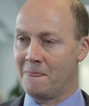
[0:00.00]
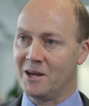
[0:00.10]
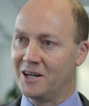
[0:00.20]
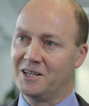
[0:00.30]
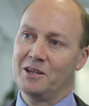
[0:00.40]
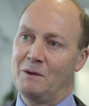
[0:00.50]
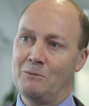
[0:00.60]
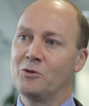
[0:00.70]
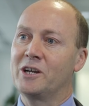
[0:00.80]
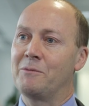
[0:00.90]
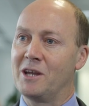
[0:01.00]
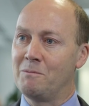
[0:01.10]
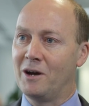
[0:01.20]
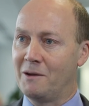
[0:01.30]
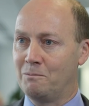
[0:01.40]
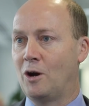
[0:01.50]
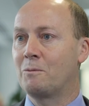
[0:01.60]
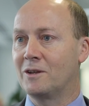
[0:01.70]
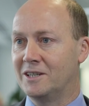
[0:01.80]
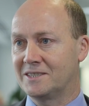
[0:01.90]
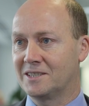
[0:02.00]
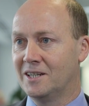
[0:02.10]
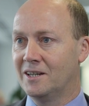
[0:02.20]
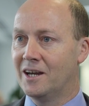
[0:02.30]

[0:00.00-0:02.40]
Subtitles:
the idea that people were coming in behind populist